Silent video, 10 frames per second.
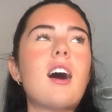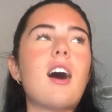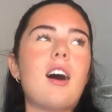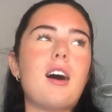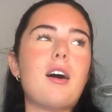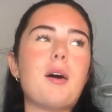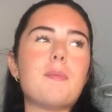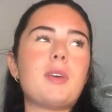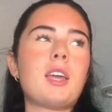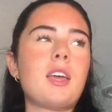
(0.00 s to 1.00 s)

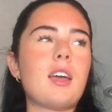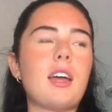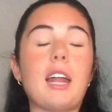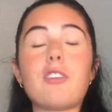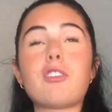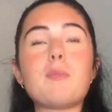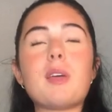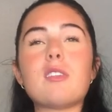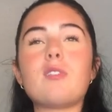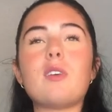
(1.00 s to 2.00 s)
Um, and I should have
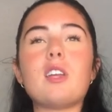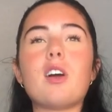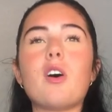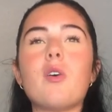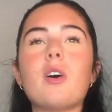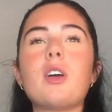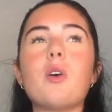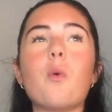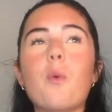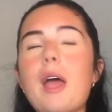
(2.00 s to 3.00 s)
made this video
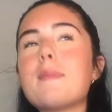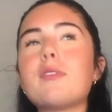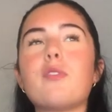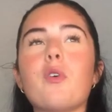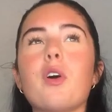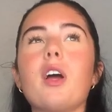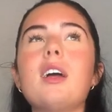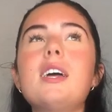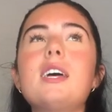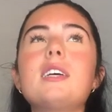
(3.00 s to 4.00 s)
way before.
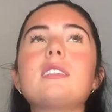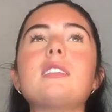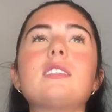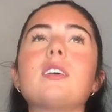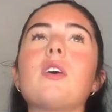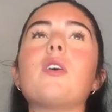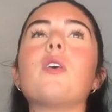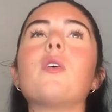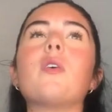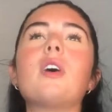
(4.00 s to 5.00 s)

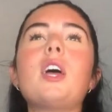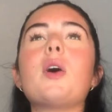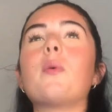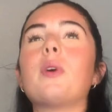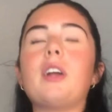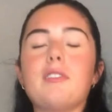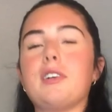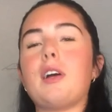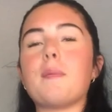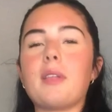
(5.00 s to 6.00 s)
So
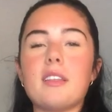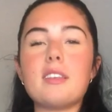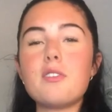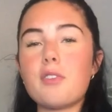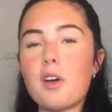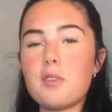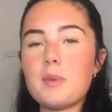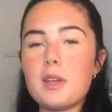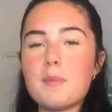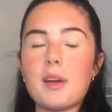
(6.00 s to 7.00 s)
whatever. I'm glad that you found
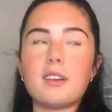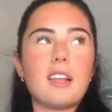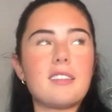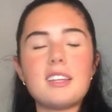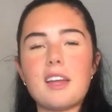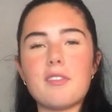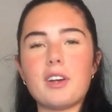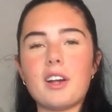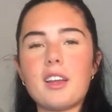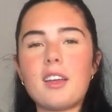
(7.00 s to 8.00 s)
me. Better late than
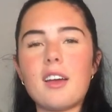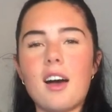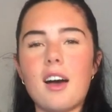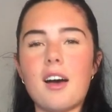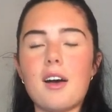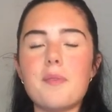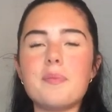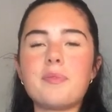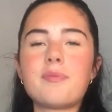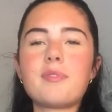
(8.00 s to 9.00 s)
never.
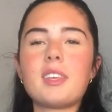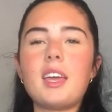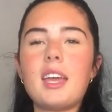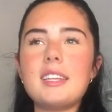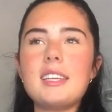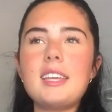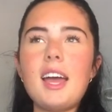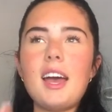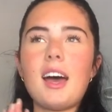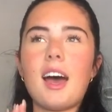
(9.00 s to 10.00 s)
Um, and
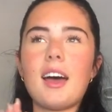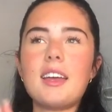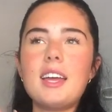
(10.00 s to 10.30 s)
yeah.